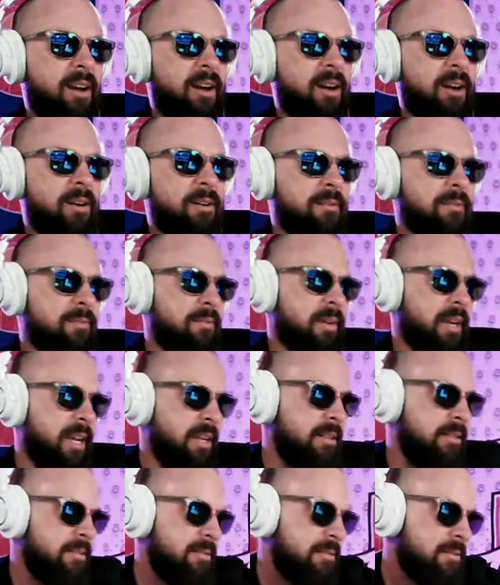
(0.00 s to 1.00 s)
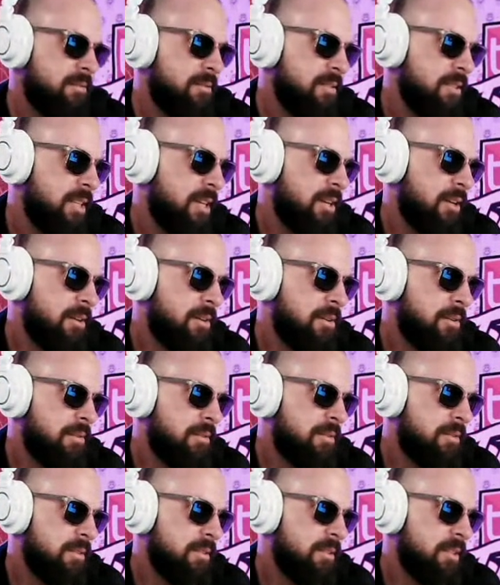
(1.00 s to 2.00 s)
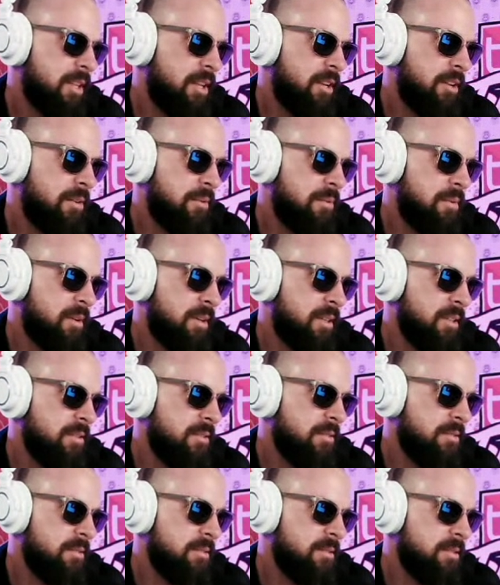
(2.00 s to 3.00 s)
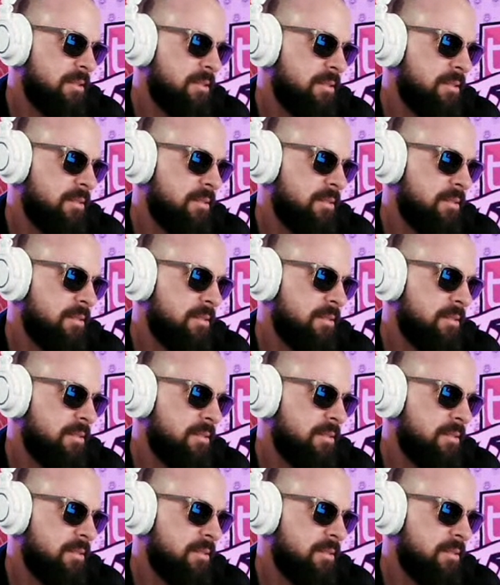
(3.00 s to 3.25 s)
there. Oh, wait. No, the new one.